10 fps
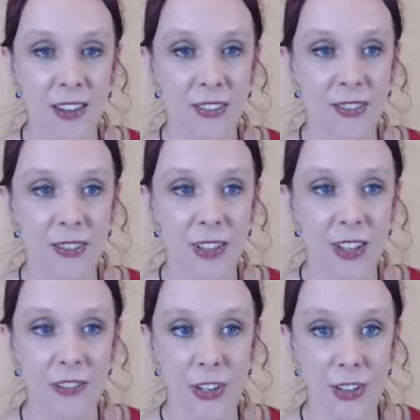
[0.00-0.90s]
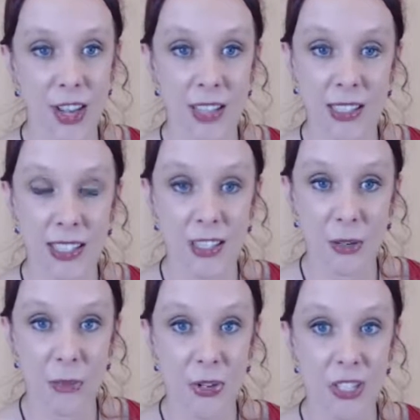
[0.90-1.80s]
of your thoughts and
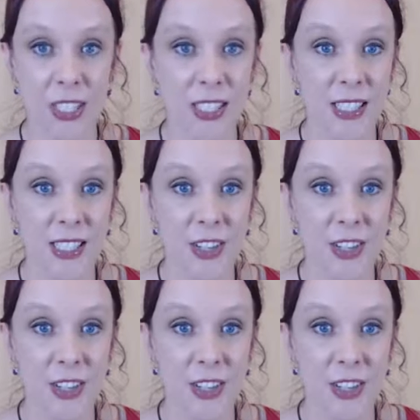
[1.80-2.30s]
your emotions